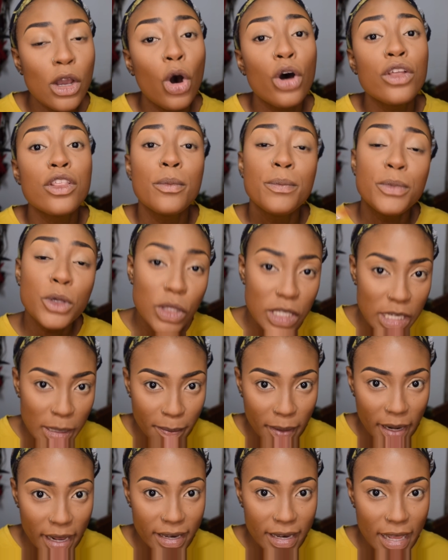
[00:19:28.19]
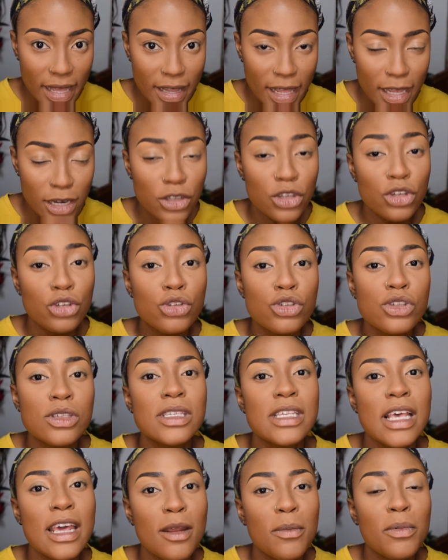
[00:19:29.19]
or the beauty blender that you used to
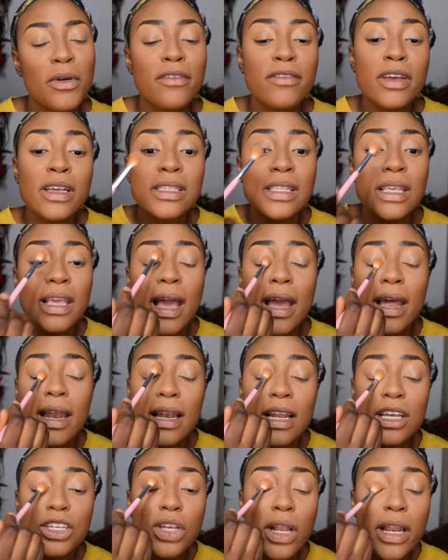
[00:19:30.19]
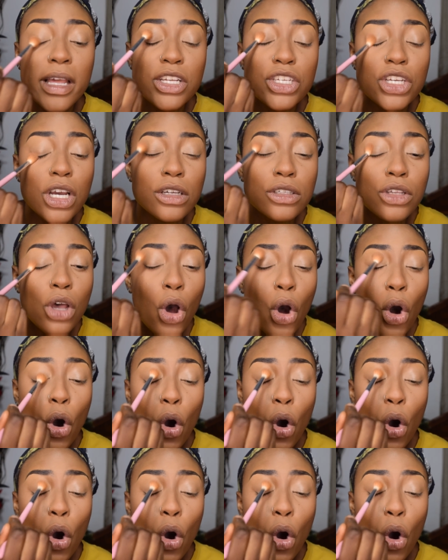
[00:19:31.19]
set it previously, and literally just